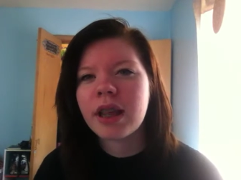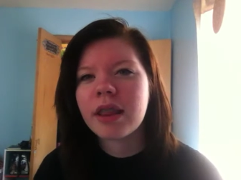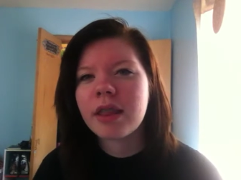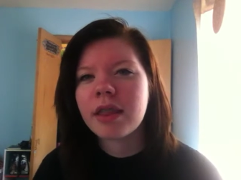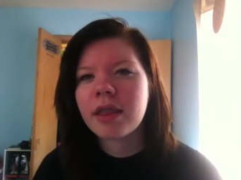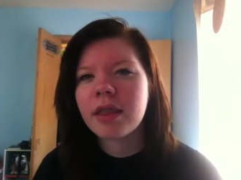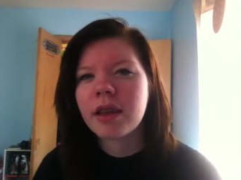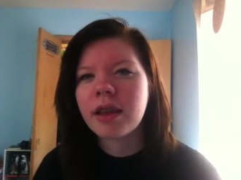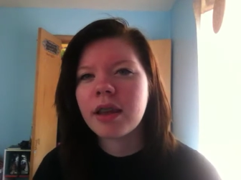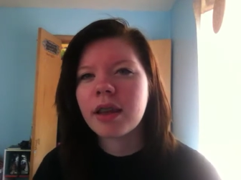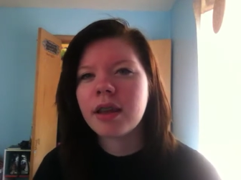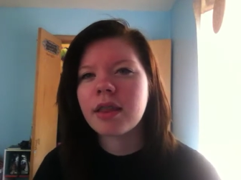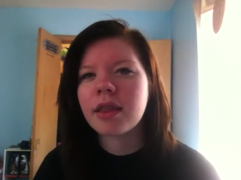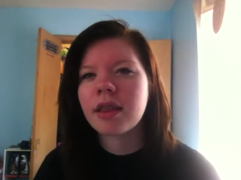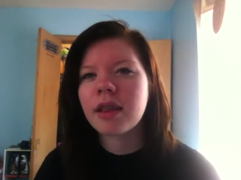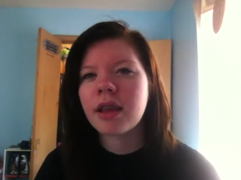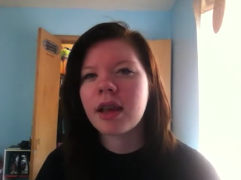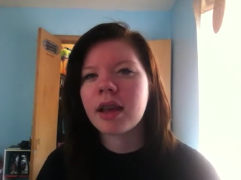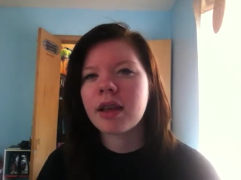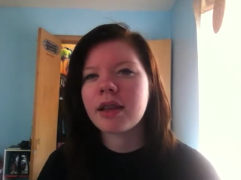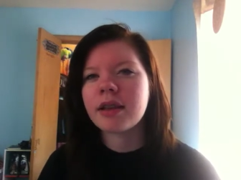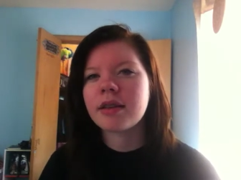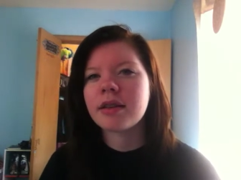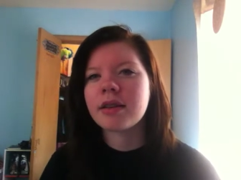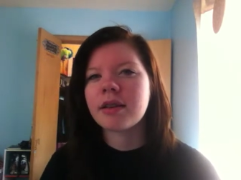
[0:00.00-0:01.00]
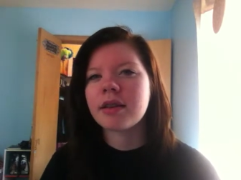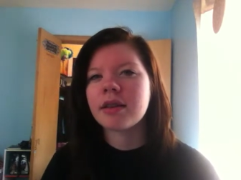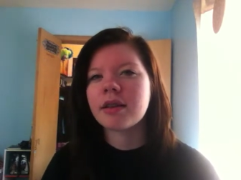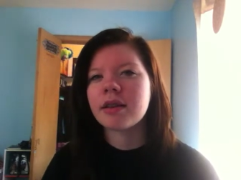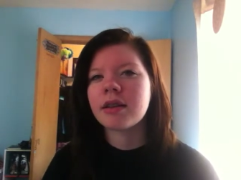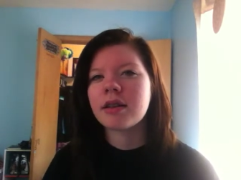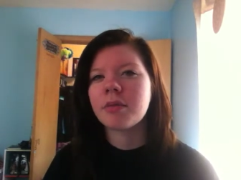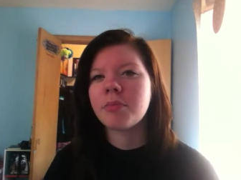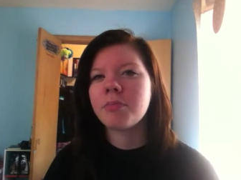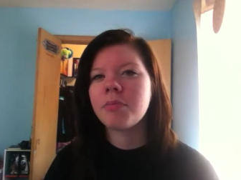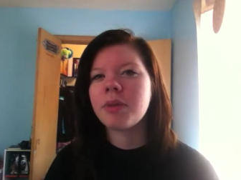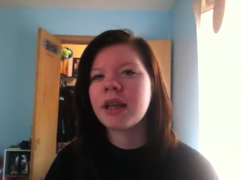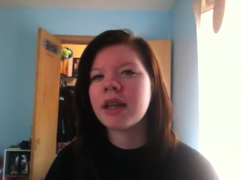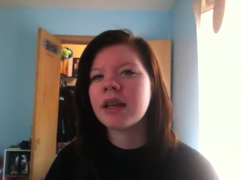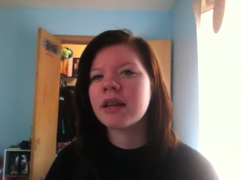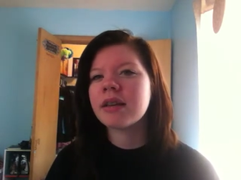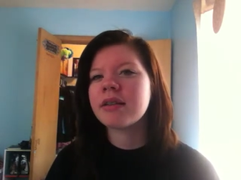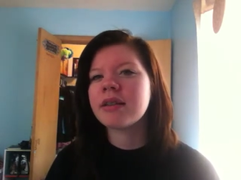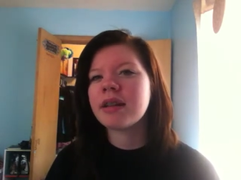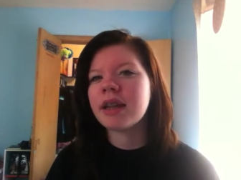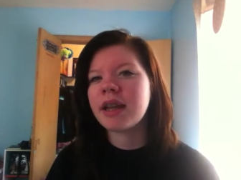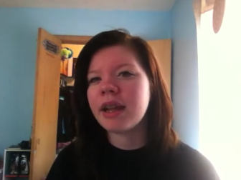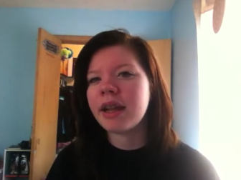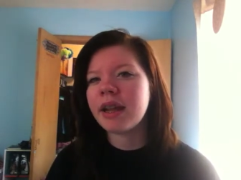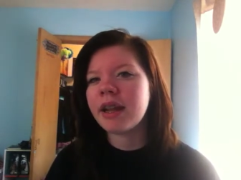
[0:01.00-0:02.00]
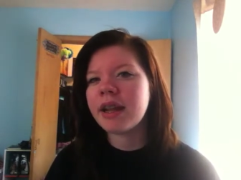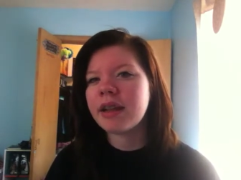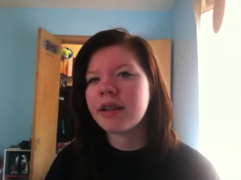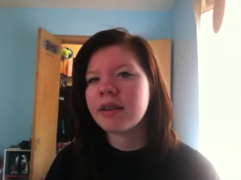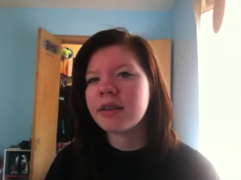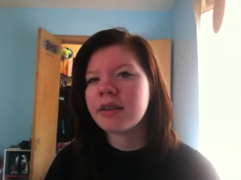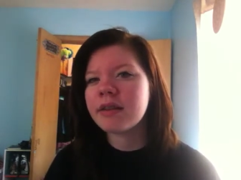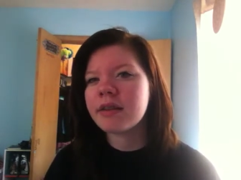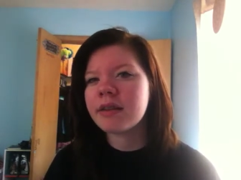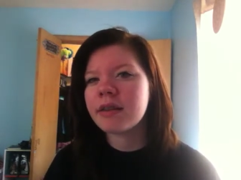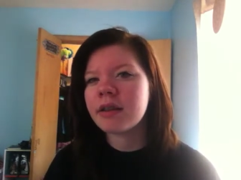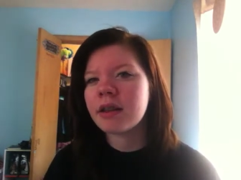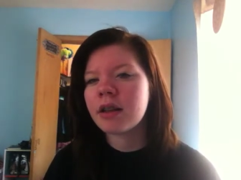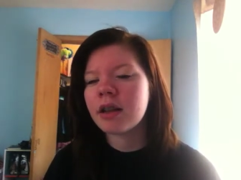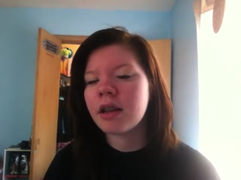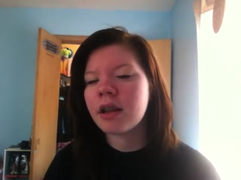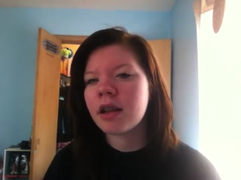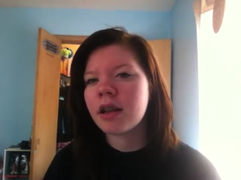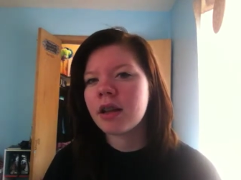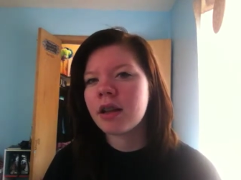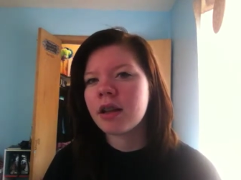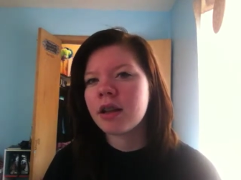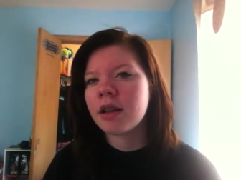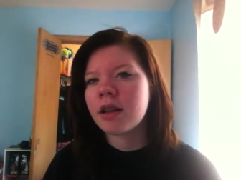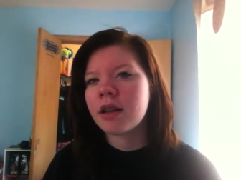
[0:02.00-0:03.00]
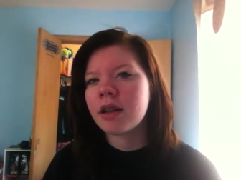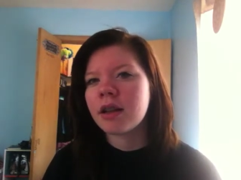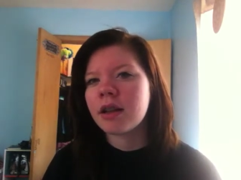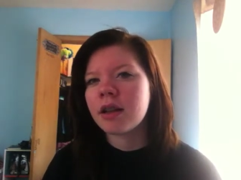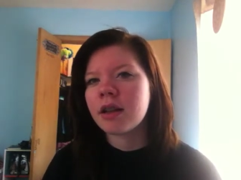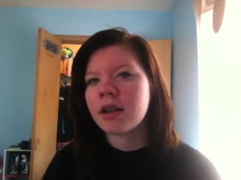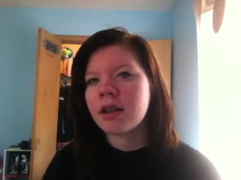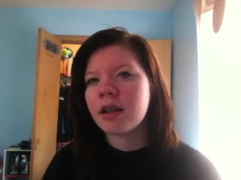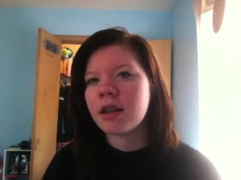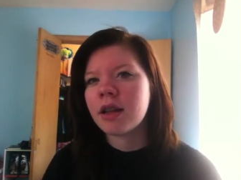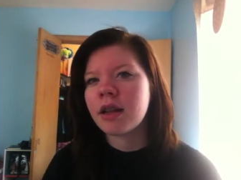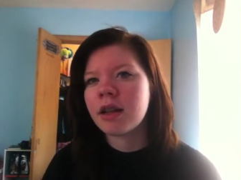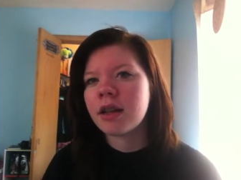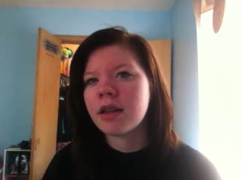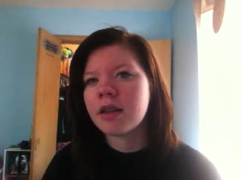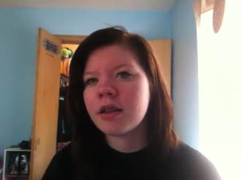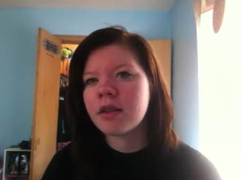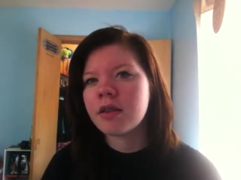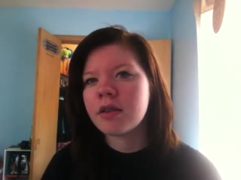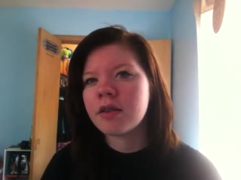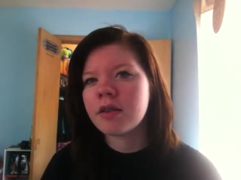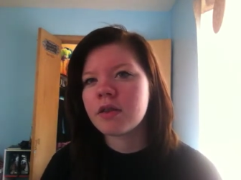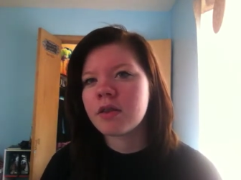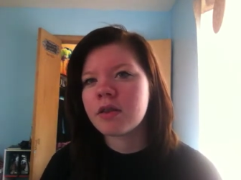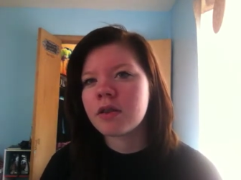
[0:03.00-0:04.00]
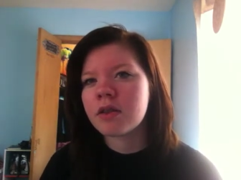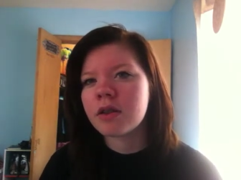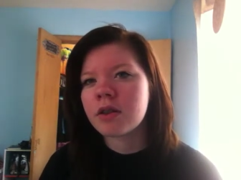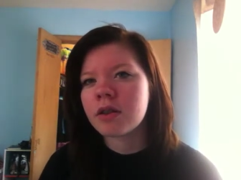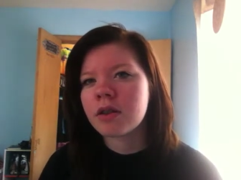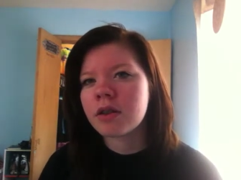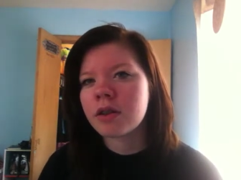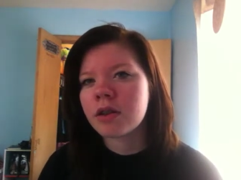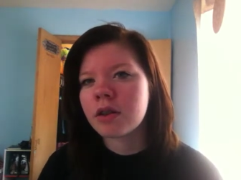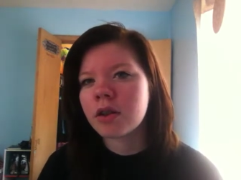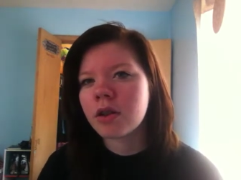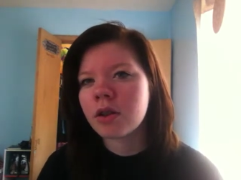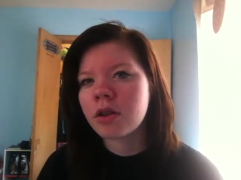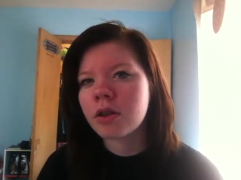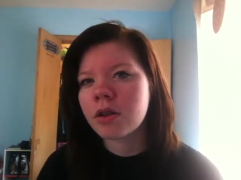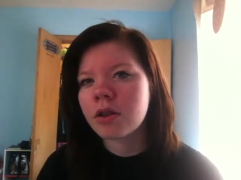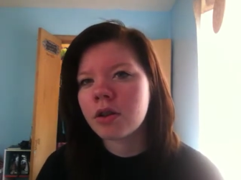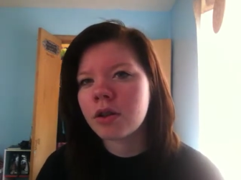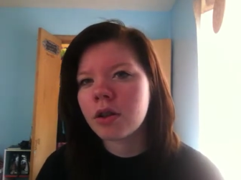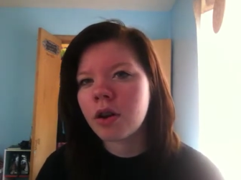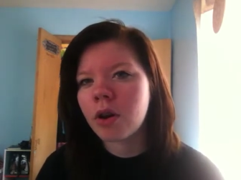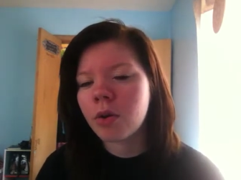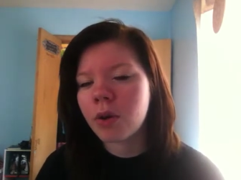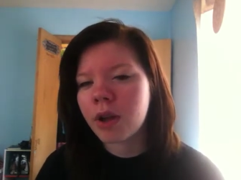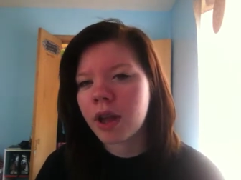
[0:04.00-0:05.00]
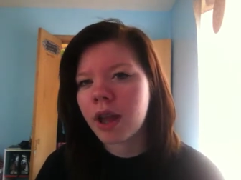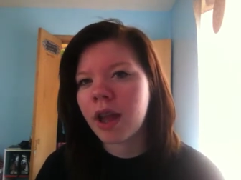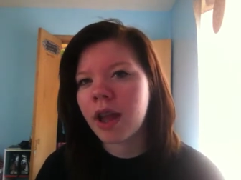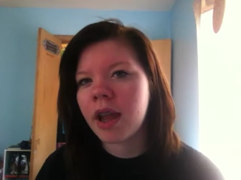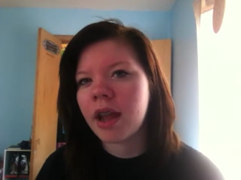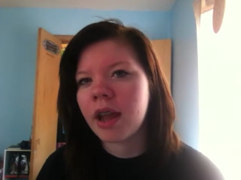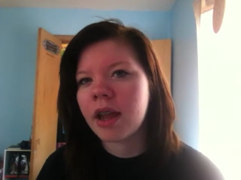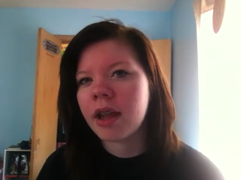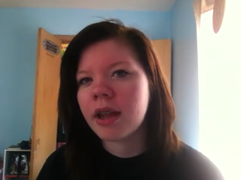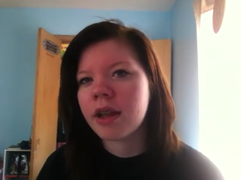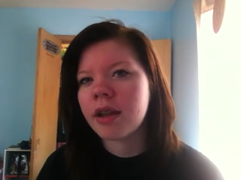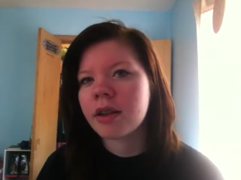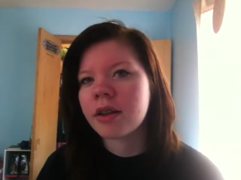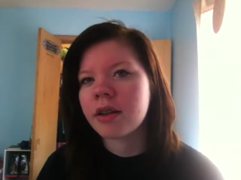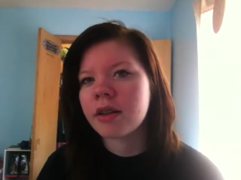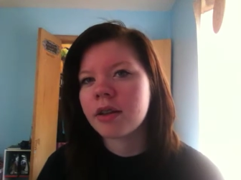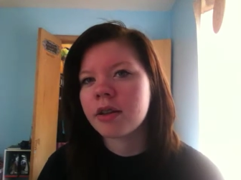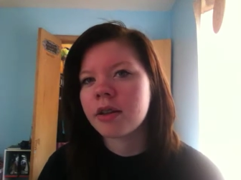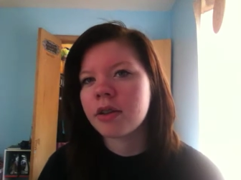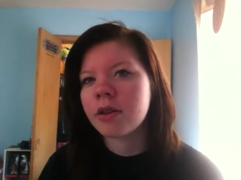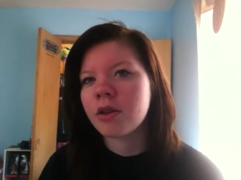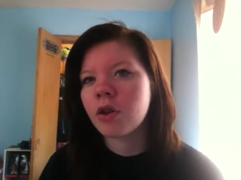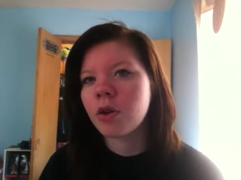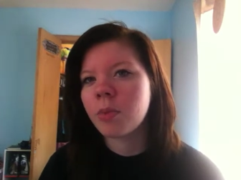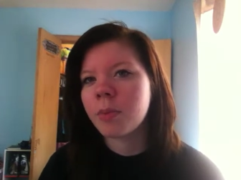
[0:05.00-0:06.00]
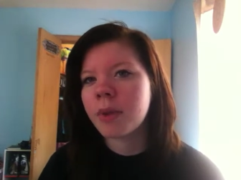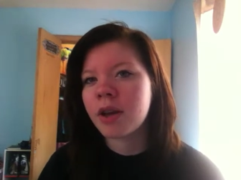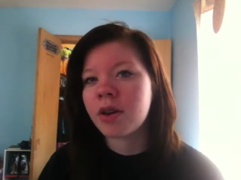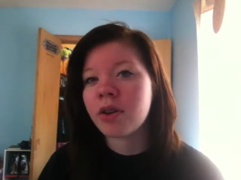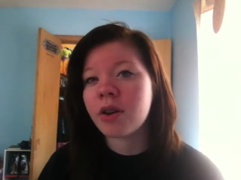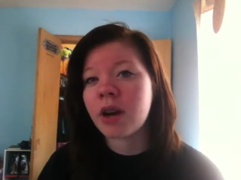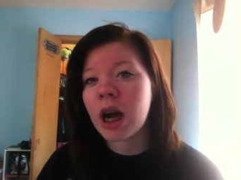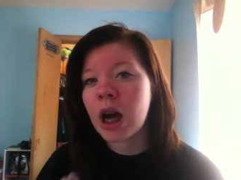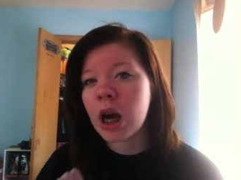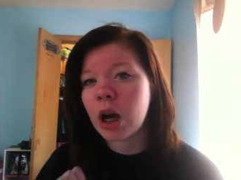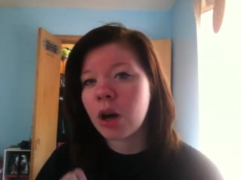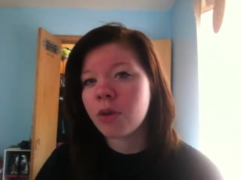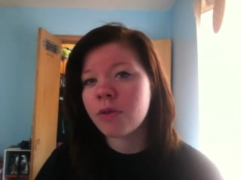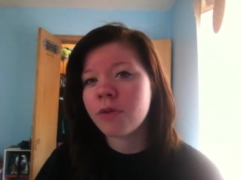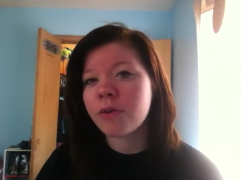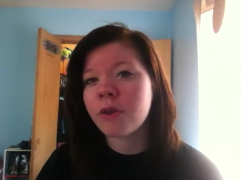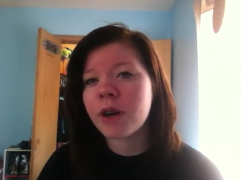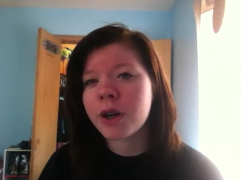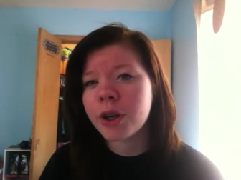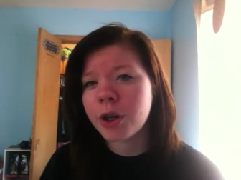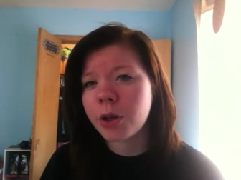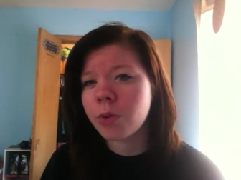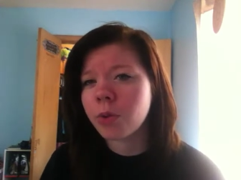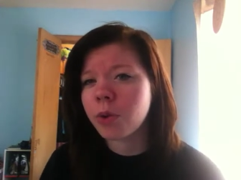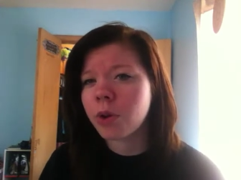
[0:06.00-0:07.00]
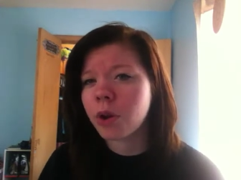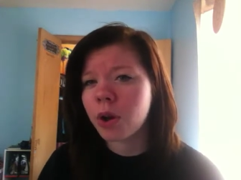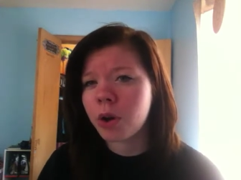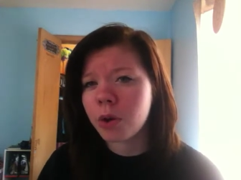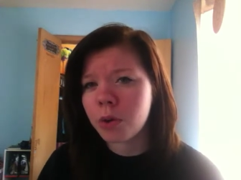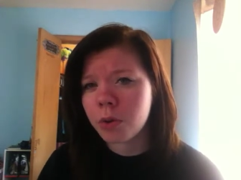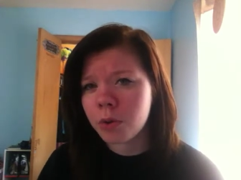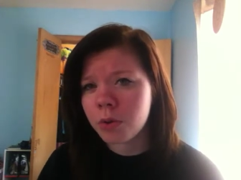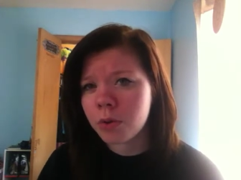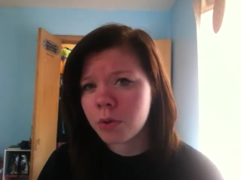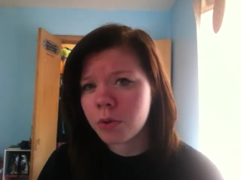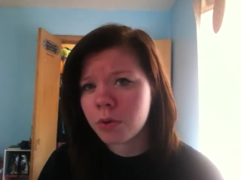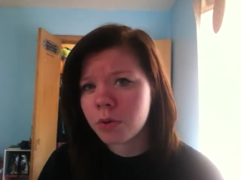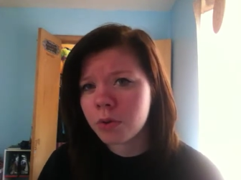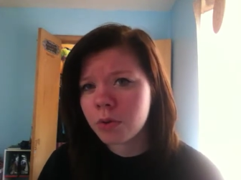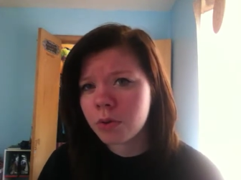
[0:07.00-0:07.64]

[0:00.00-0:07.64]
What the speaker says: and think that being a tease is okay no matter how far you go.